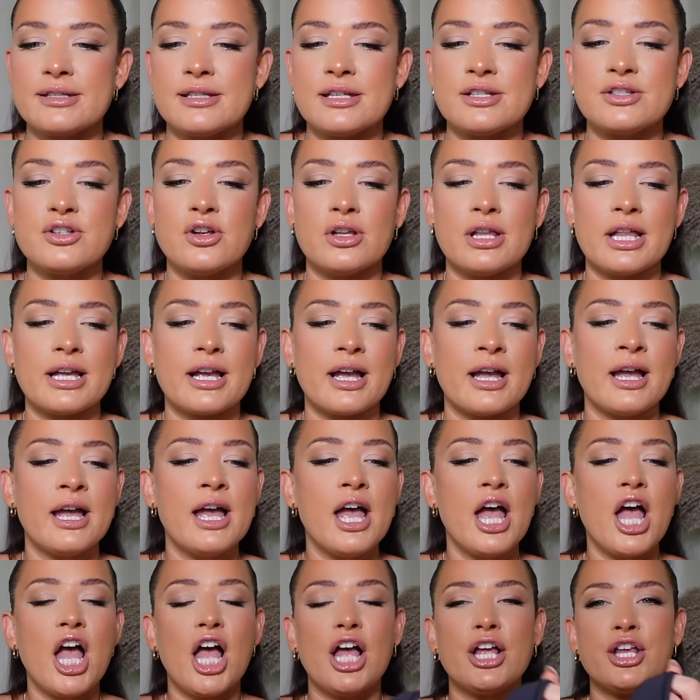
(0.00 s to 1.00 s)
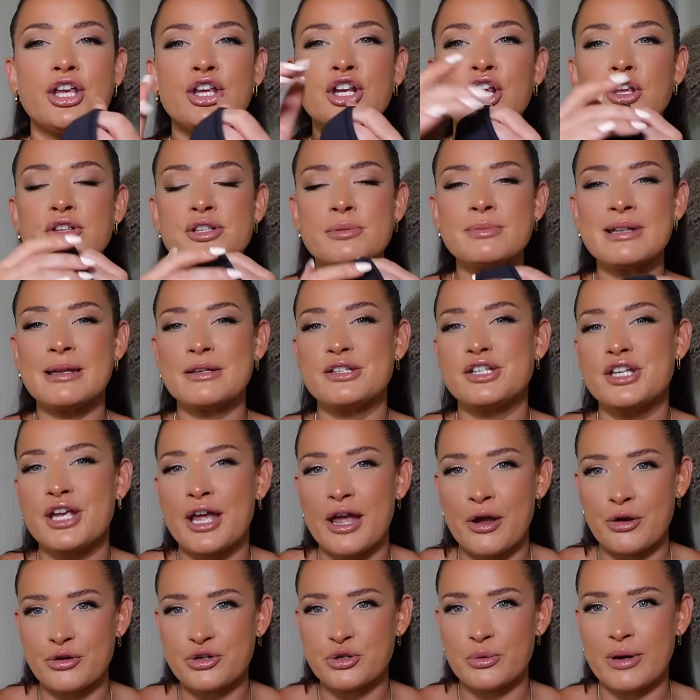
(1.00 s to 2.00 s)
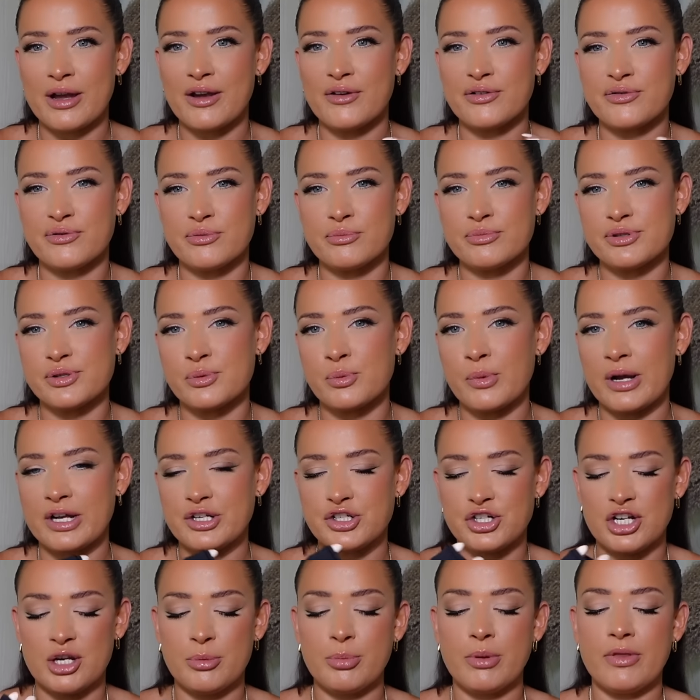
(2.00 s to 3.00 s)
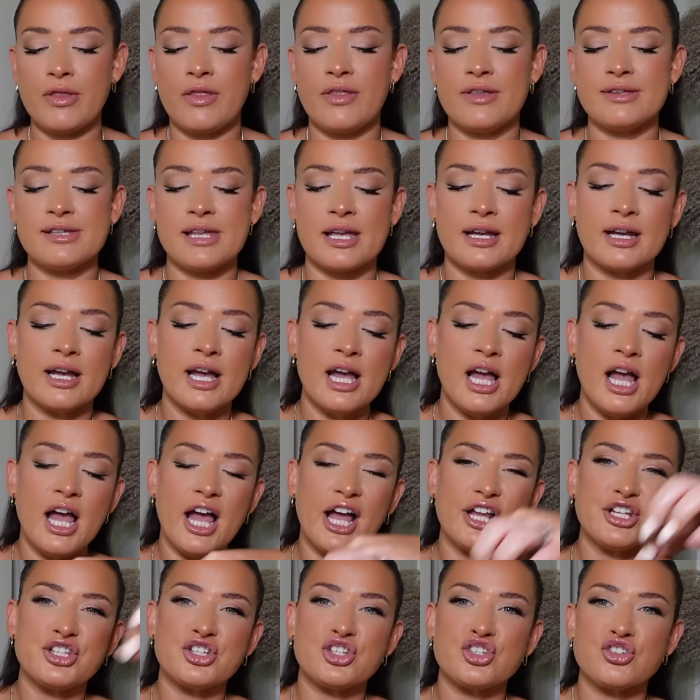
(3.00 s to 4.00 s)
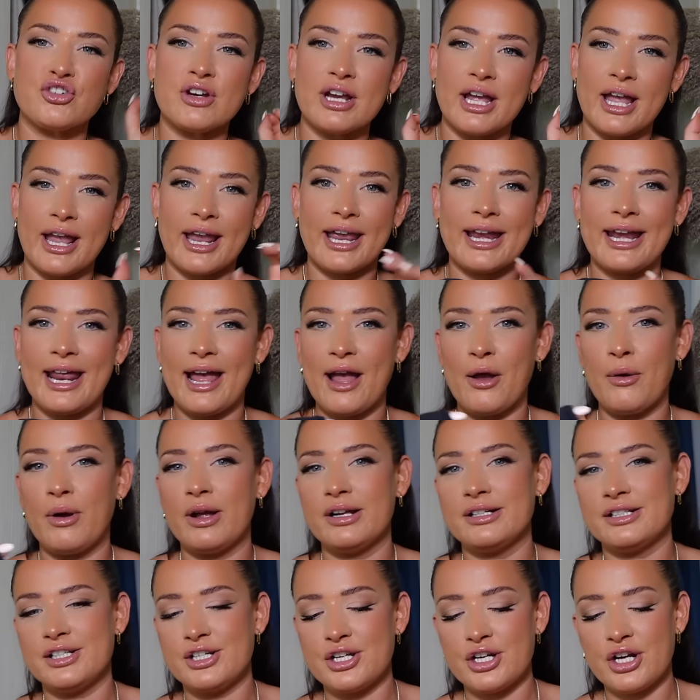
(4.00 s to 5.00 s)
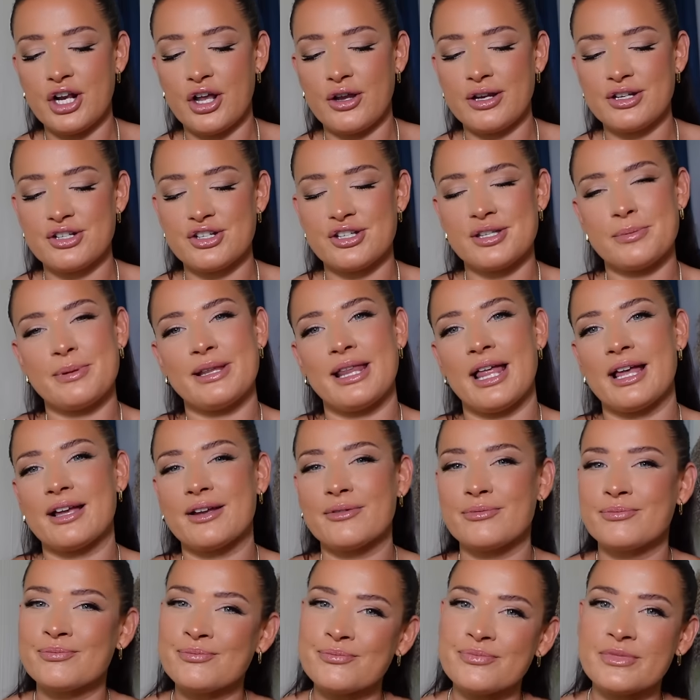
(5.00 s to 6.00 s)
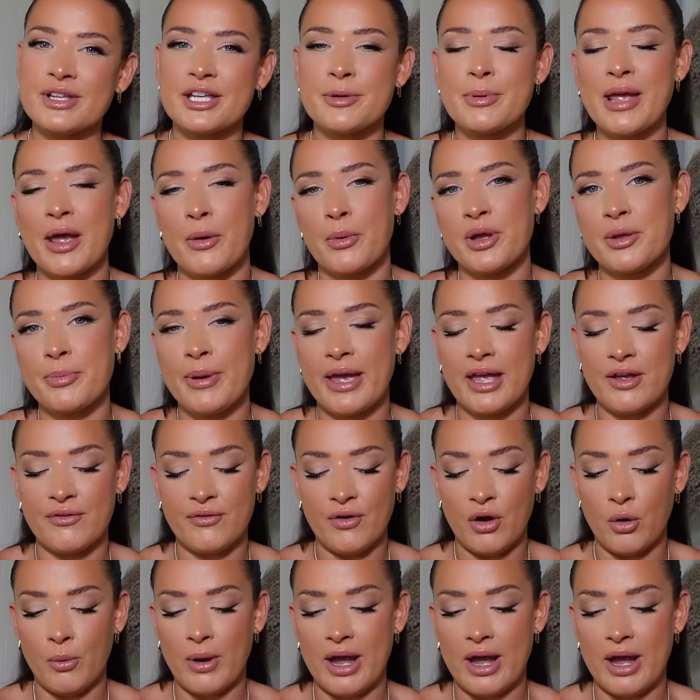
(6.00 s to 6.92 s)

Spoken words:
There's not like, you know, sometimes you get underwear from somewhere cheap and then there's like a string hanging out, and you know, just a bit like you get what you pay for.